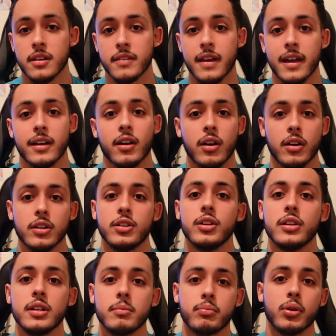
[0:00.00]
that are
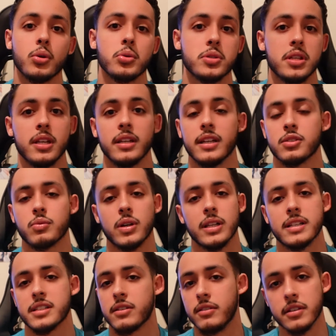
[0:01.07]
good in protein as well
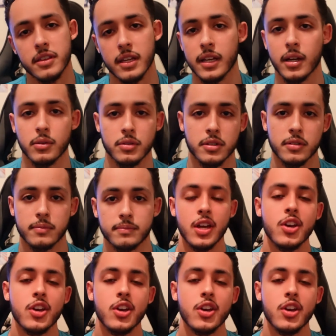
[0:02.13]
as everything else.